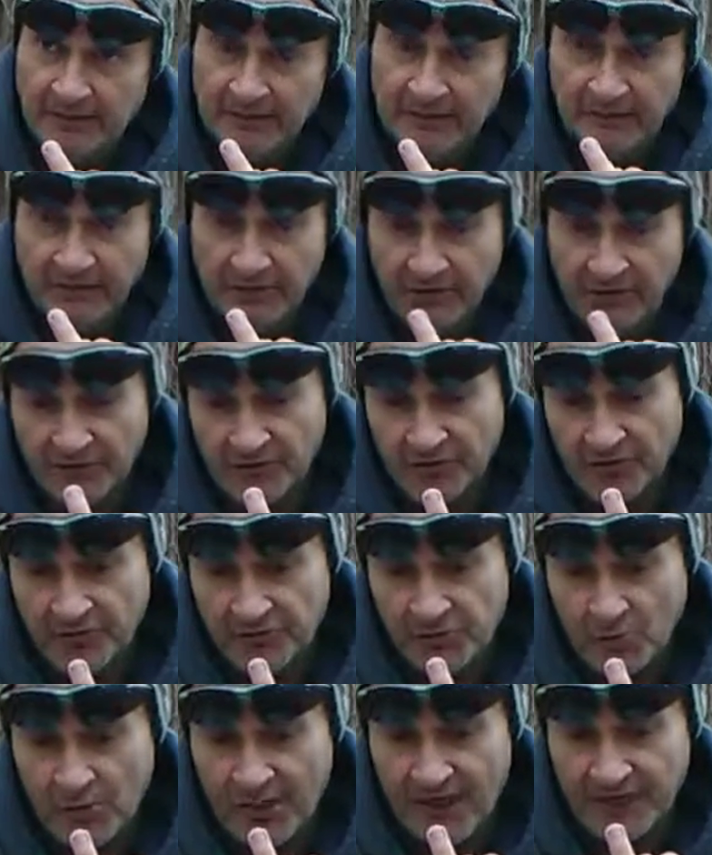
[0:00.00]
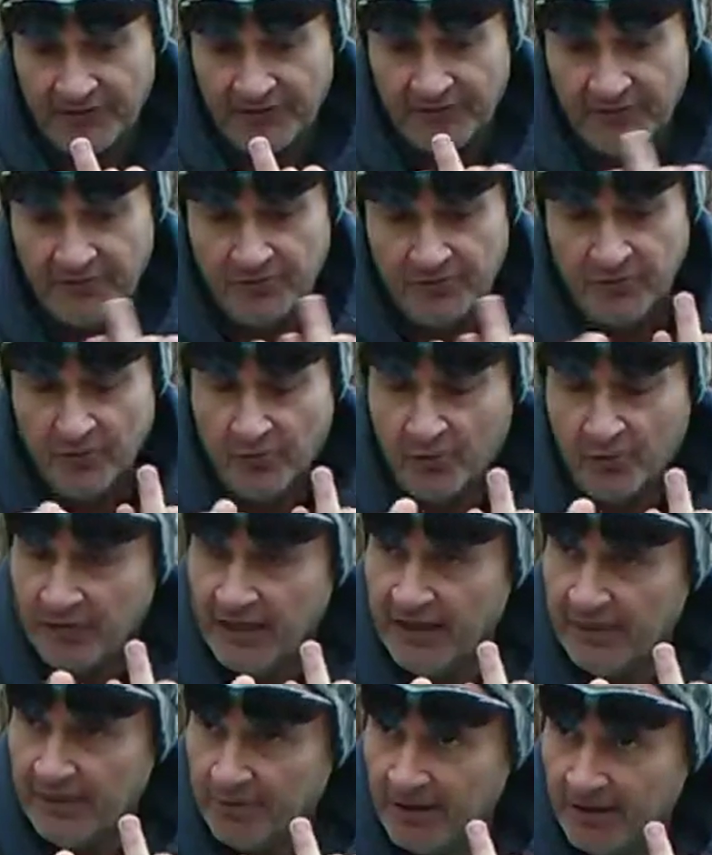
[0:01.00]
So after your squats, you're going to, or
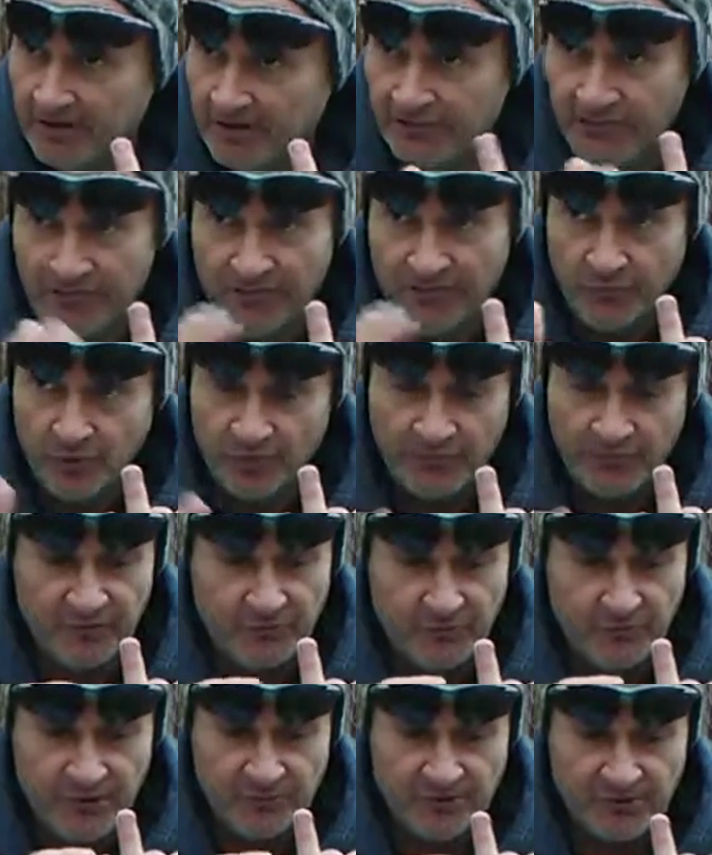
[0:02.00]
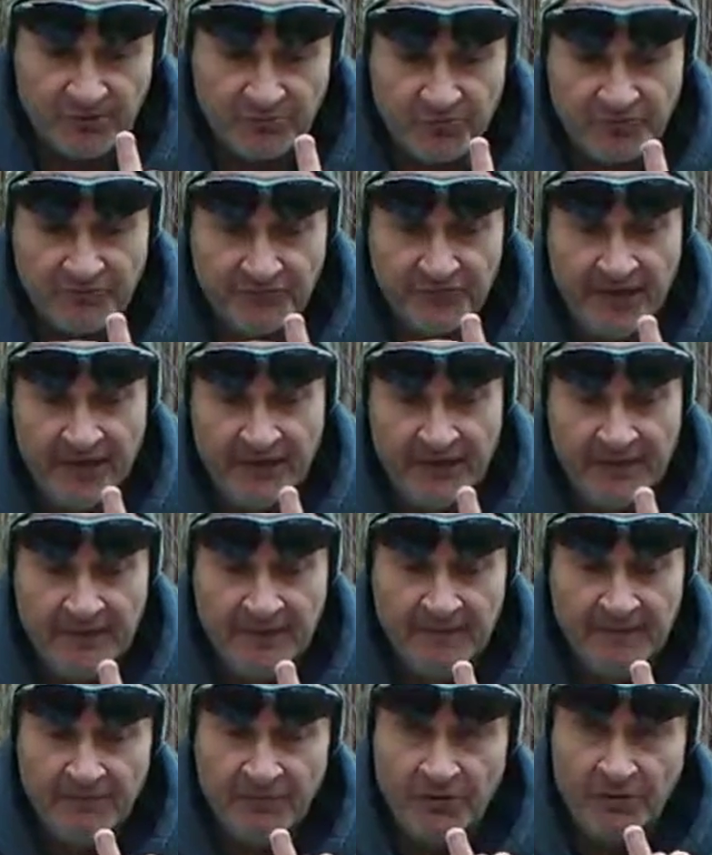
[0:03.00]
leg press. Leg press works fine.
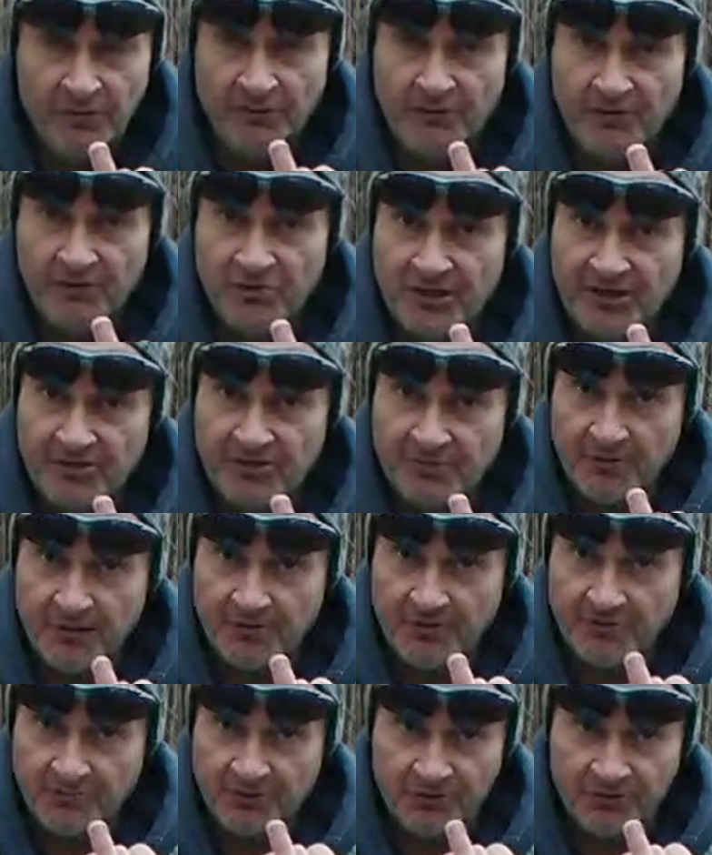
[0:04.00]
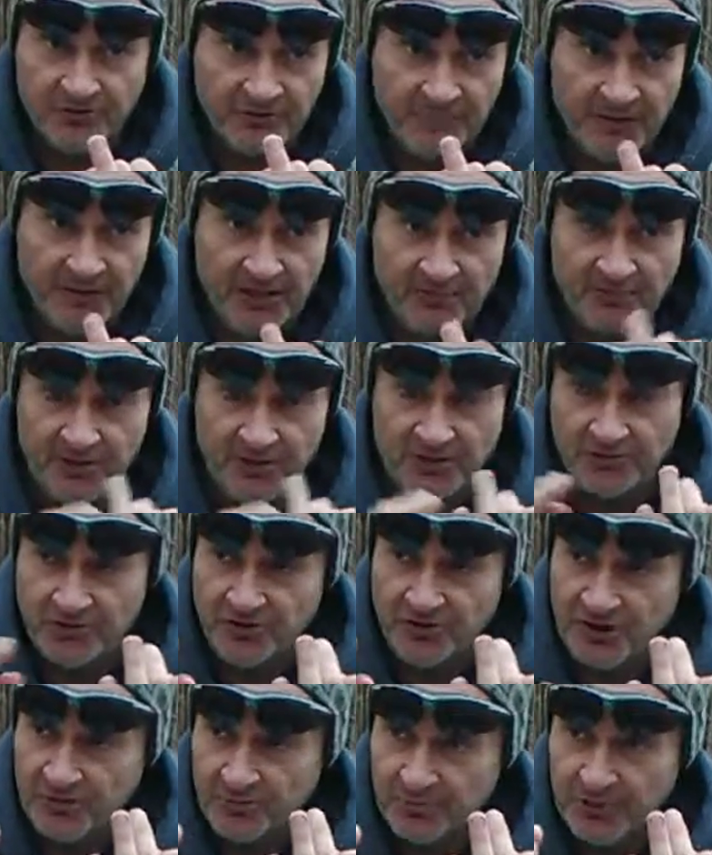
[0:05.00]
We do a chest press, which is a bench press or
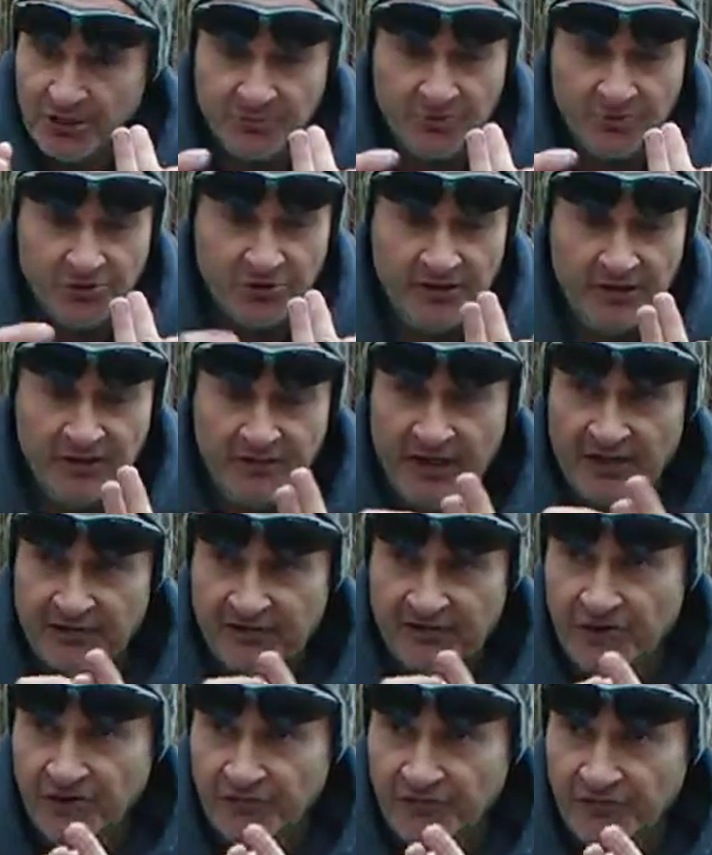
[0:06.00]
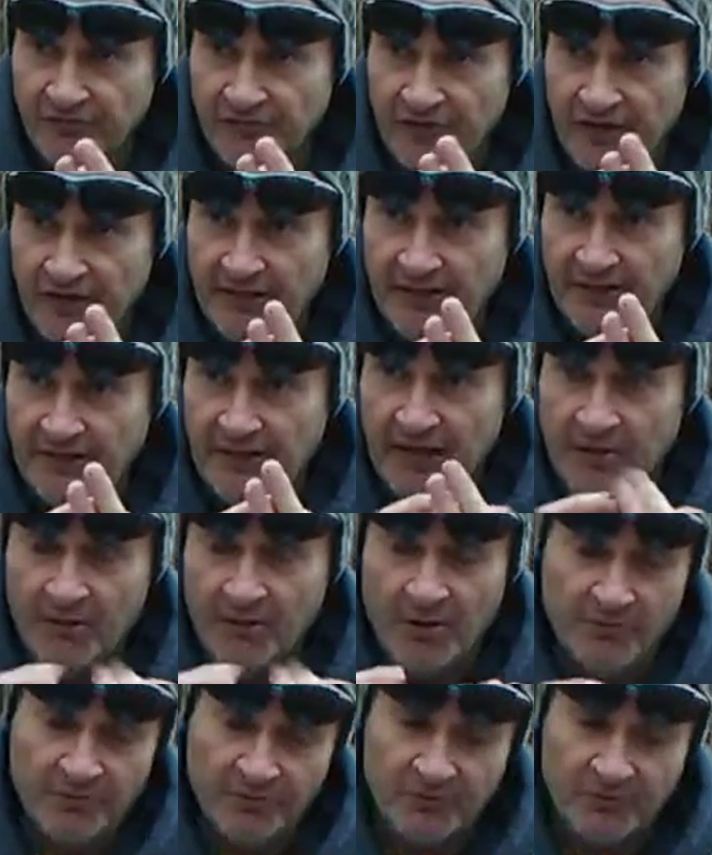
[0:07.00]
chest press machine. That's also fine.